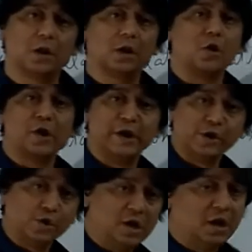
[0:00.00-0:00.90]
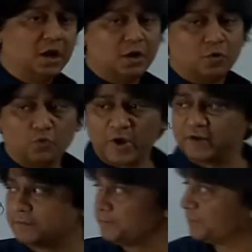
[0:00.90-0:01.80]
A longitudinal
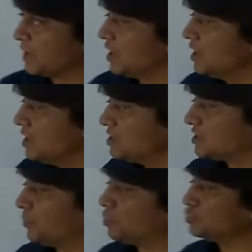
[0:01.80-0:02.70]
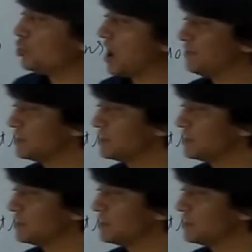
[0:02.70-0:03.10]
wave. Suppose you have